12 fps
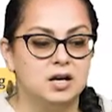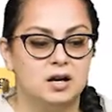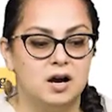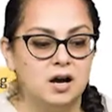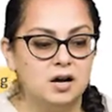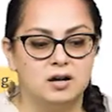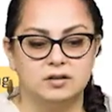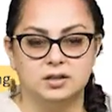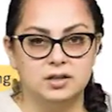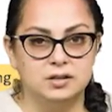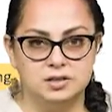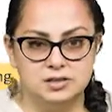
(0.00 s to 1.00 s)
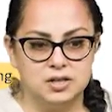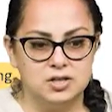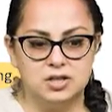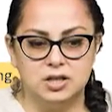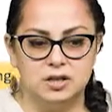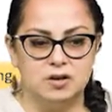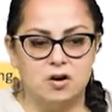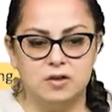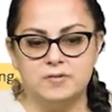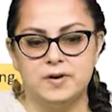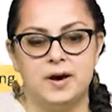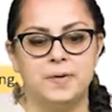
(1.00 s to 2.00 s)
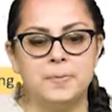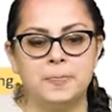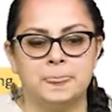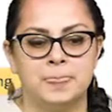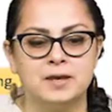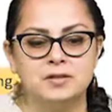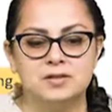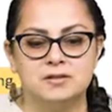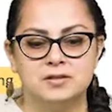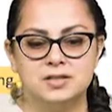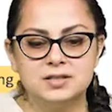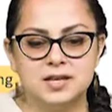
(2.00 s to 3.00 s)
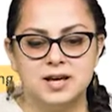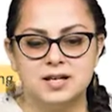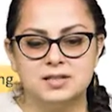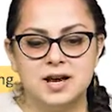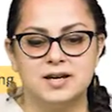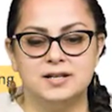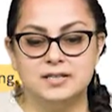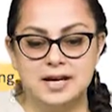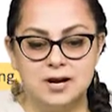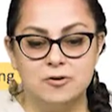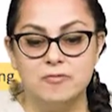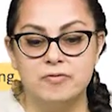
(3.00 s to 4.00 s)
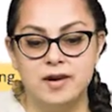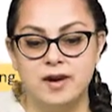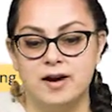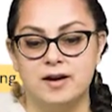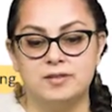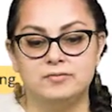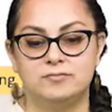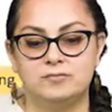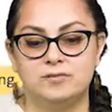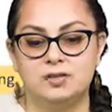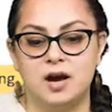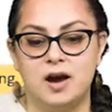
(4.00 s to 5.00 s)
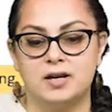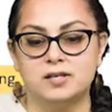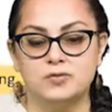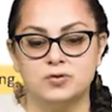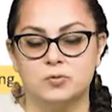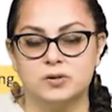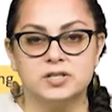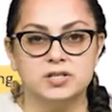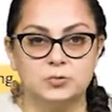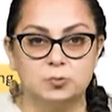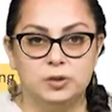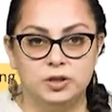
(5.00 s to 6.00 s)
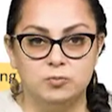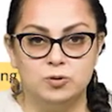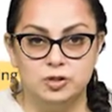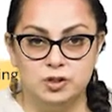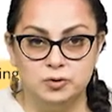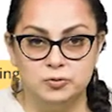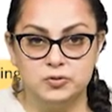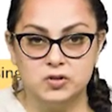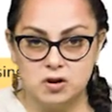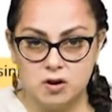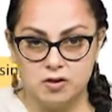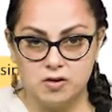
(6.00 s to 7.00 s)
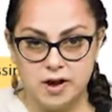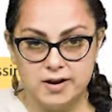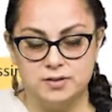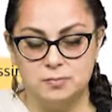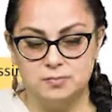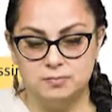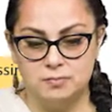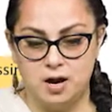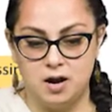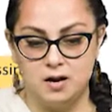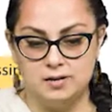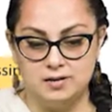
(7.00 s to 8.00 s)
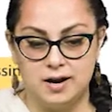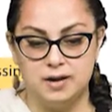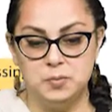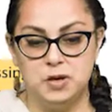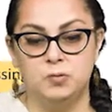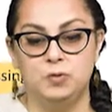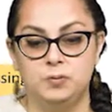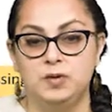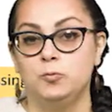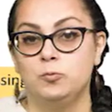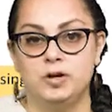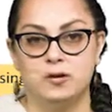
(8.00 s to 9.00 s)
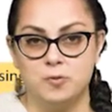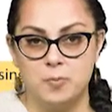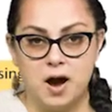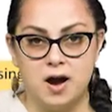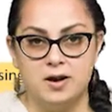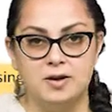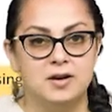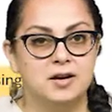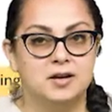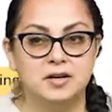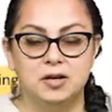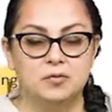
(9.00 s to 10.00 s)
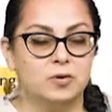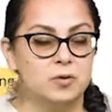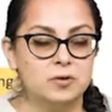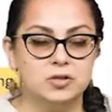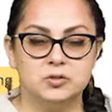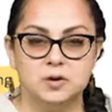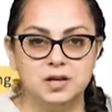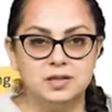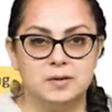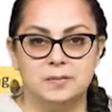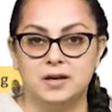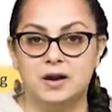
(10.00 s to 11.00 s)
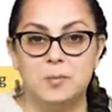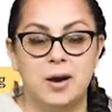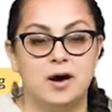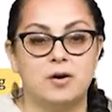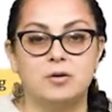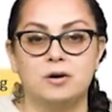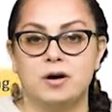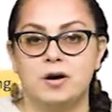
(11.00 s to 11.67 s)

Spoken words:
legalization, all of that. So in this case, I doubt that the kinds of sources we would use in our class assignment would be weed or pot. If we were doing something about